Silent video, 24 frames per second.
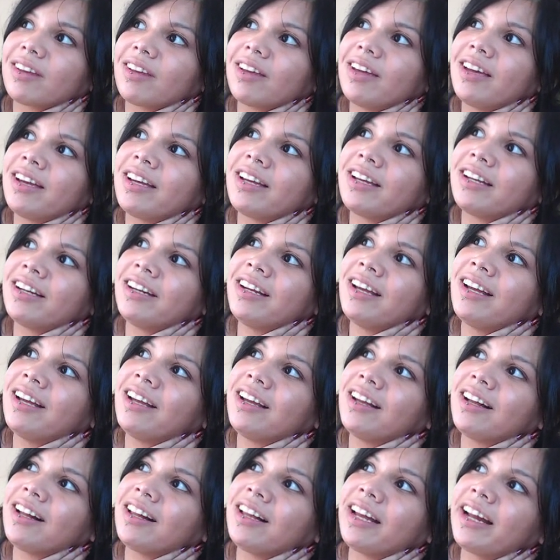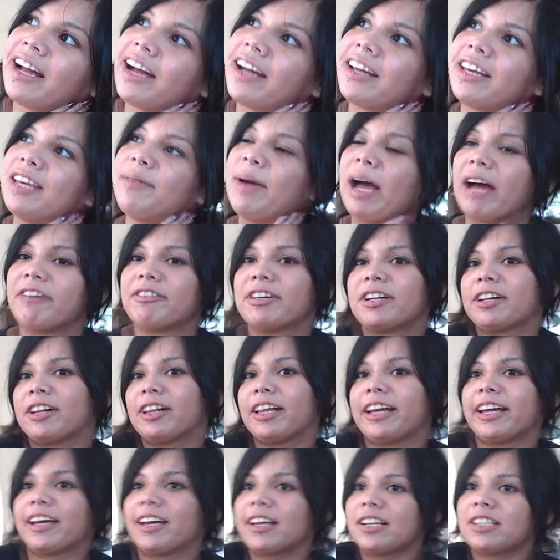And like I keep having to
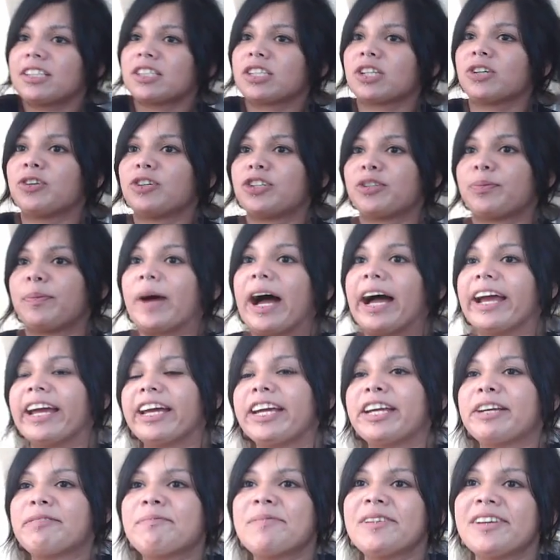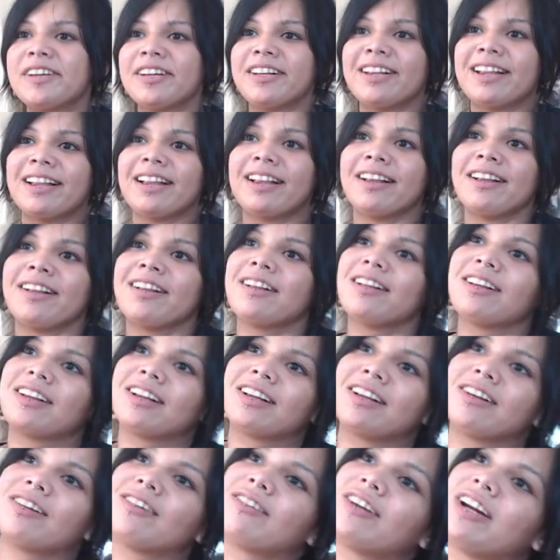like scooch by him
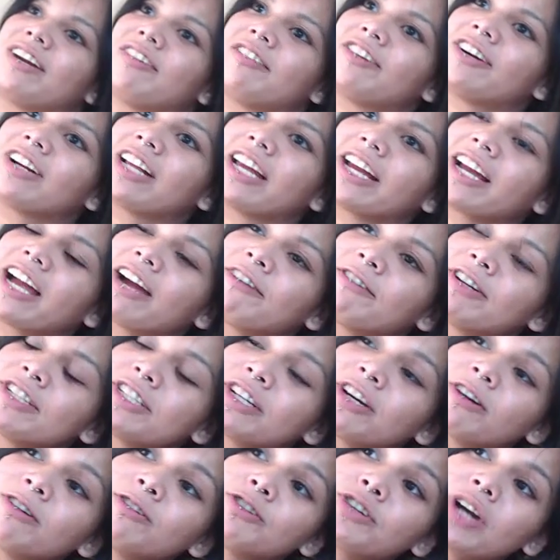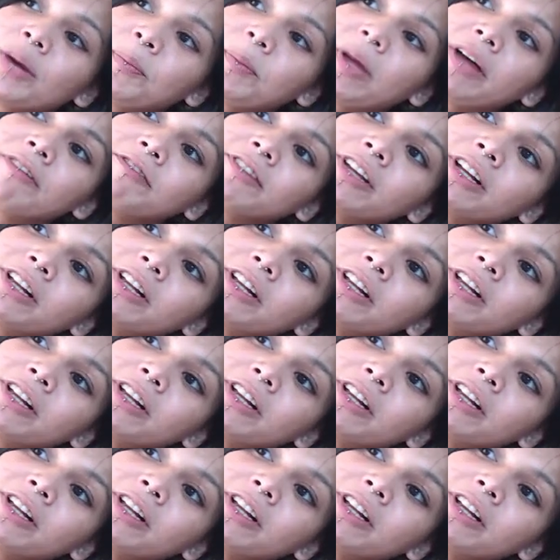whenever like I went to go drop off the